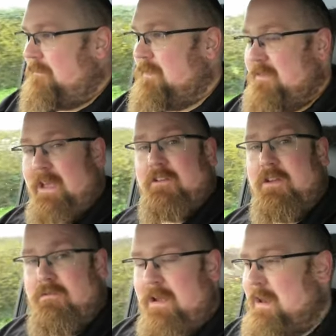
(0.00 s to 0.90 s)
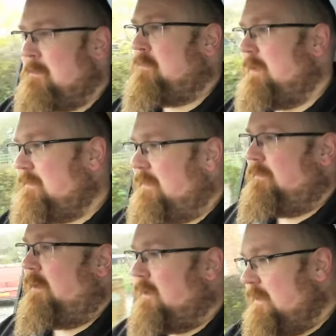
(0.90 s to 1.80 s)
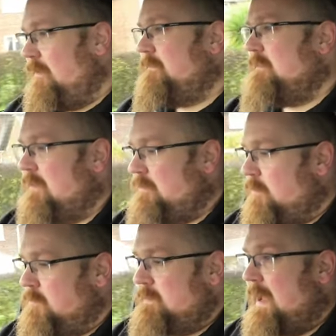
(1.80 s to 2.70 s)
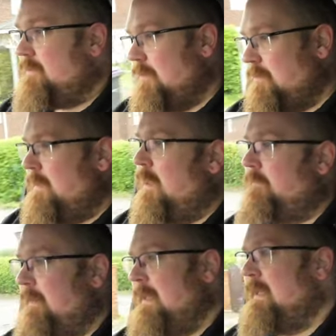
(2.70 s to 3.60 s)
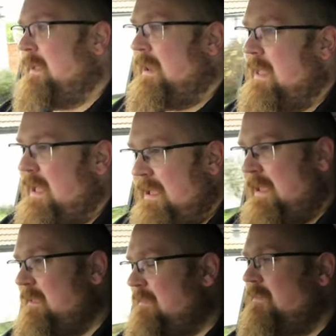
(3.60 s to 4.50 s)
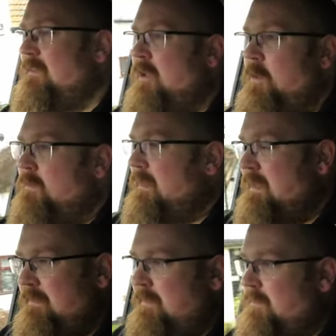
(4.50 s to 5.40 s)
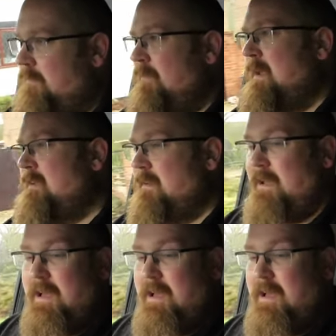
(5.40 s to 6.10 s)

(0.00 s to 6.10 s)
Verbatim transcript: Is actually really impressive. I love the digital dash, it's lovely and clear, easy to use, easy to read.